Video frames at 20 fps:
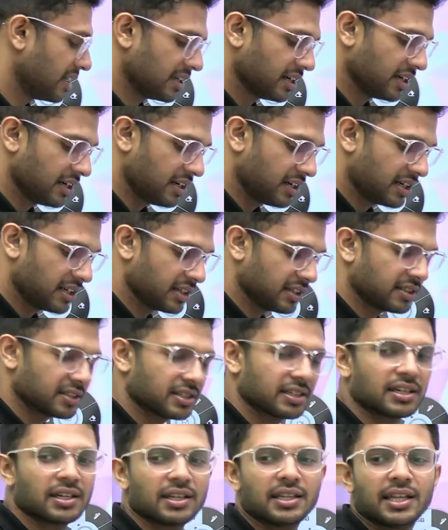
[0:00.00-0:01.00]
here it
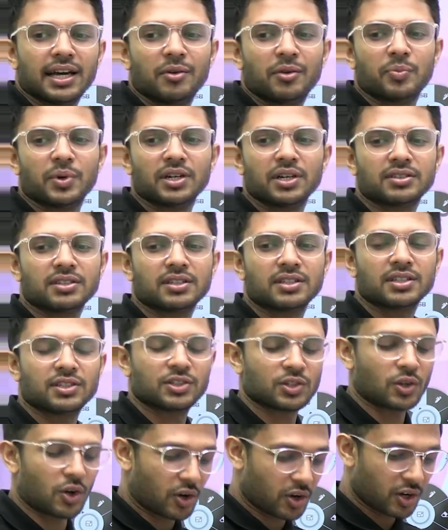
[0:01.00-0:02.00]
is. That person
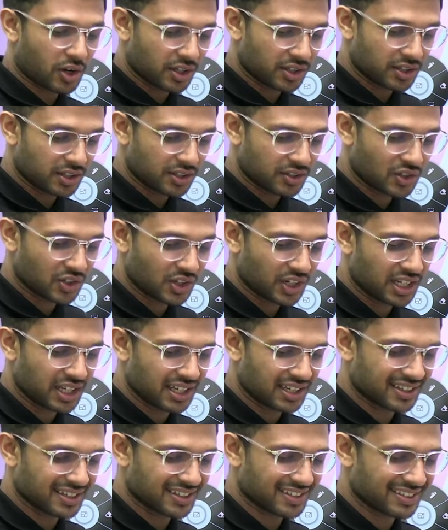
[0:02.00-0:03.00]
is on the
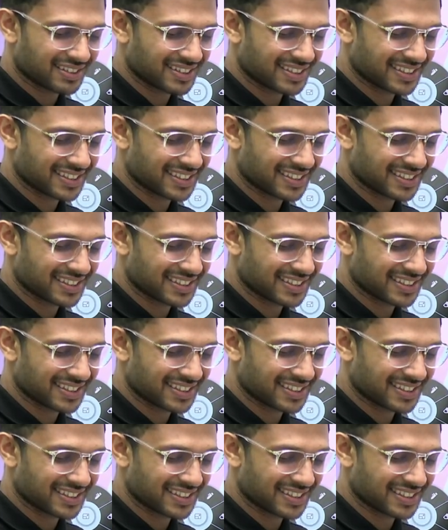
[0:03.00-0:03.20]
screen.